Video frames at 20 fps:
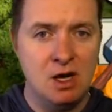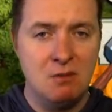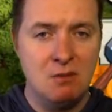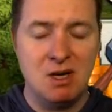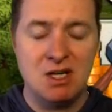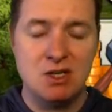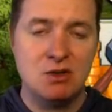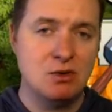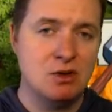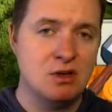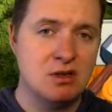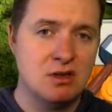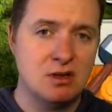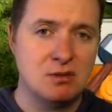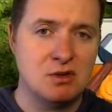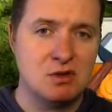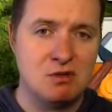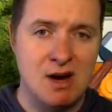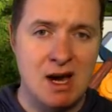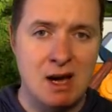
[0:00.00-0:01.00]
Make sure you
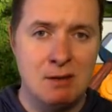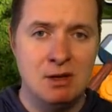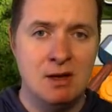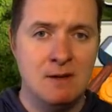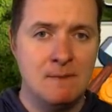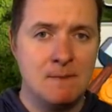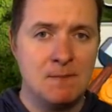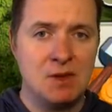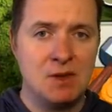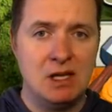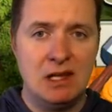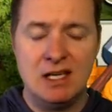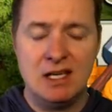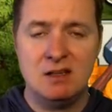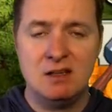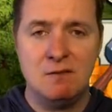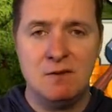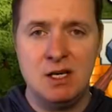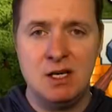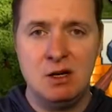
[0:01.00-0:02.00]
subscribe, like the
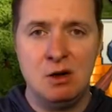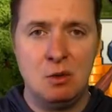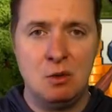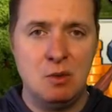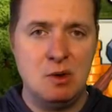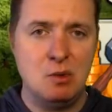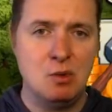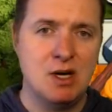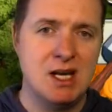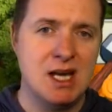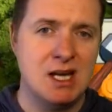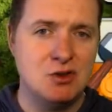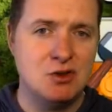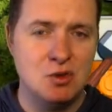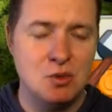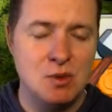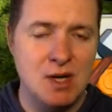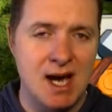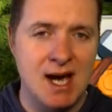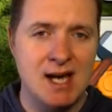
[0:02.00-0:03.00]
video, and we will catch you
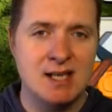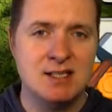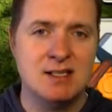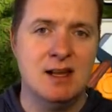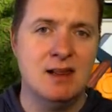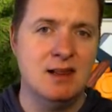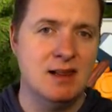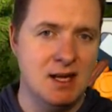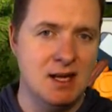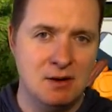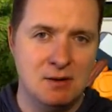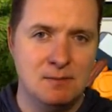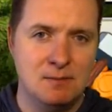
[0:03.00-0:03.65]
guys later.